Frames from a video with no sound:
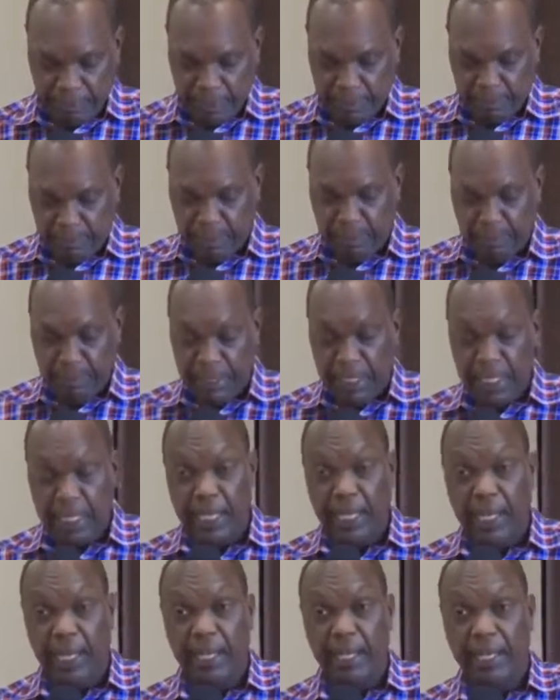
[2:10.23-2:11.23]

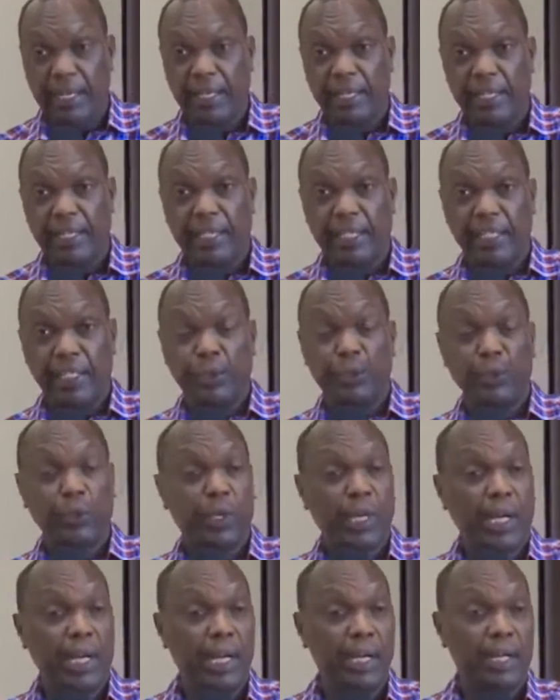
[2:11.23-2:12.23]
Biblia
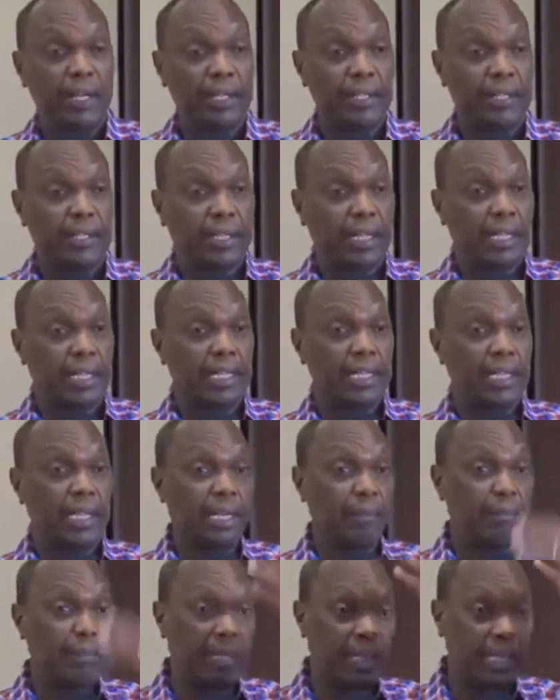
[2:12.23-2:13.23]
ilishuka, lakini
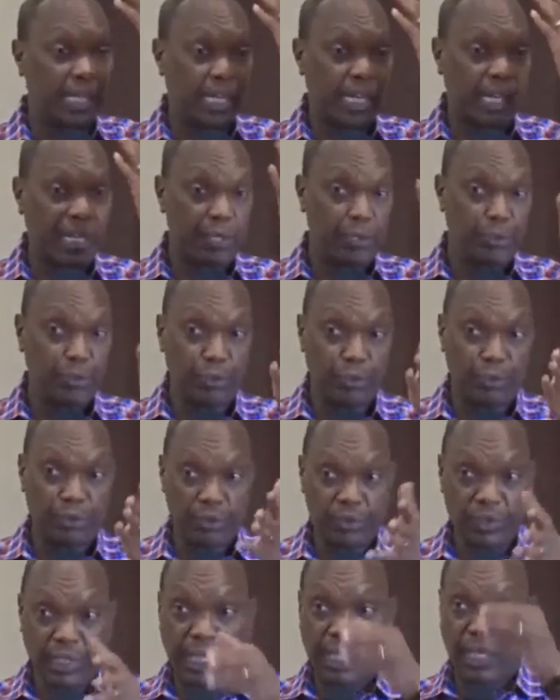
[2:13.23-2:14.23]
kama ilikaa juu,
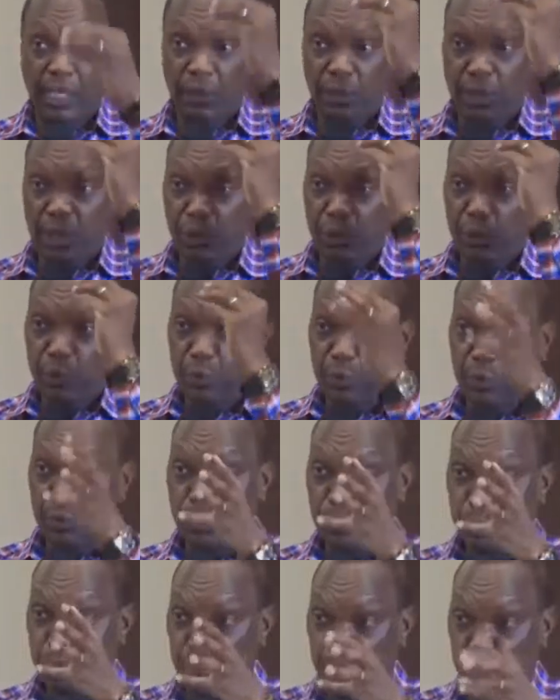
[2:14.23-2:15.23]
Zakayo yako juu,
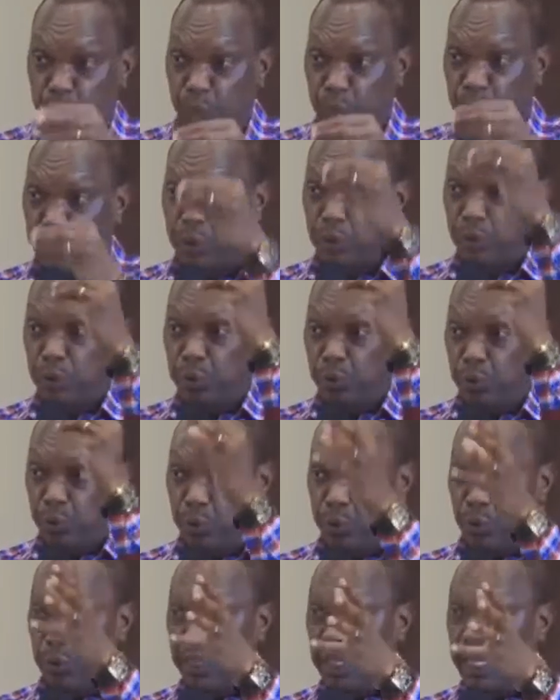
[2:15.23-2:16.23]
uchuru iko
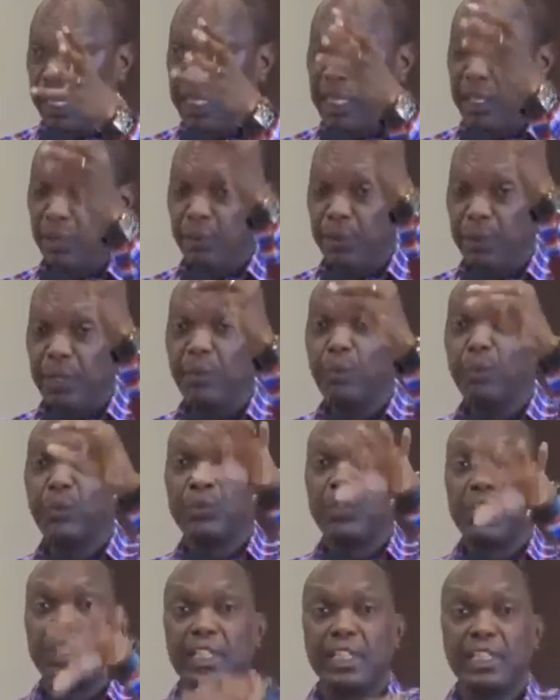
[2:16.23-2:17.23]
juu, kila kiko.
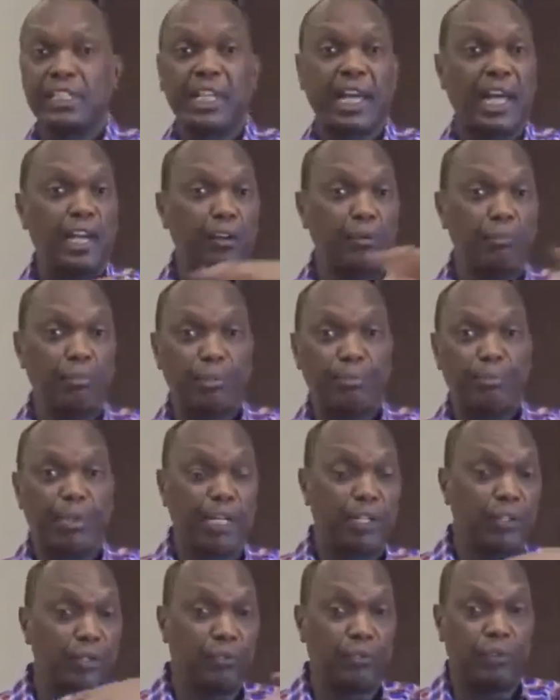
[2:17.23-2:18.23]
Those things cannot be
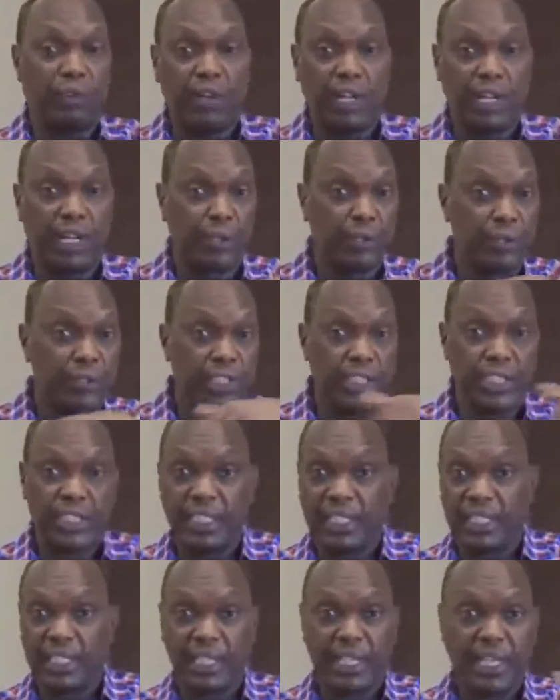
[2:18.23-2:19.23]
part of our
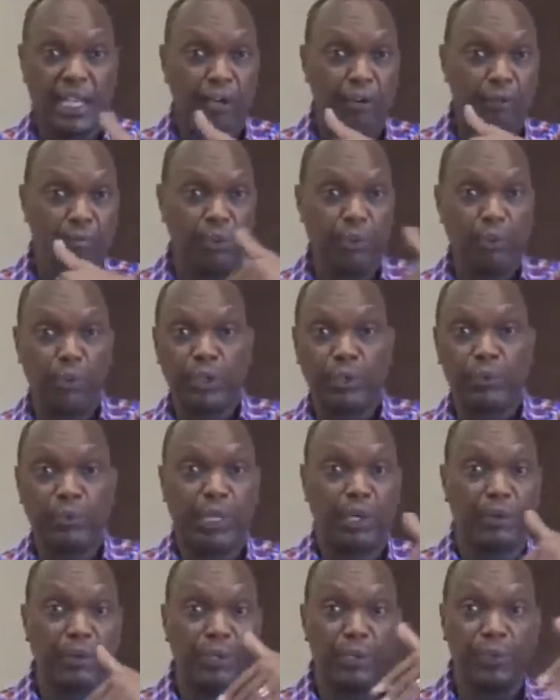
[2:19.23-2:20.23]
negotiating. They cannot be what we
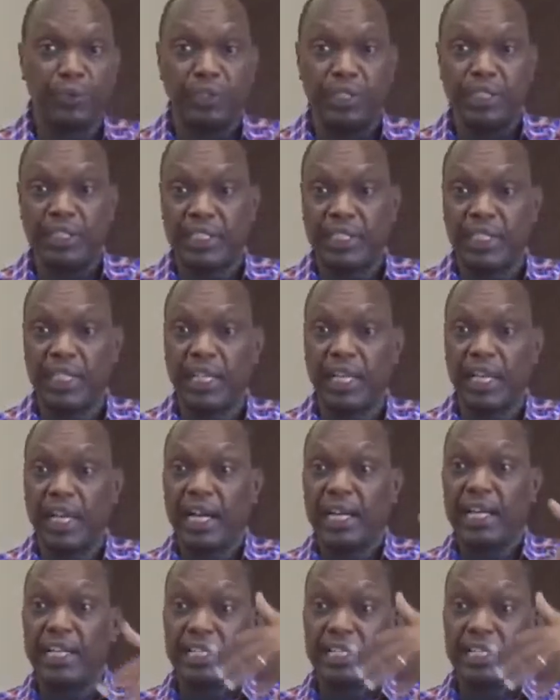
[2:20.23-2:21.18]
are going to sit and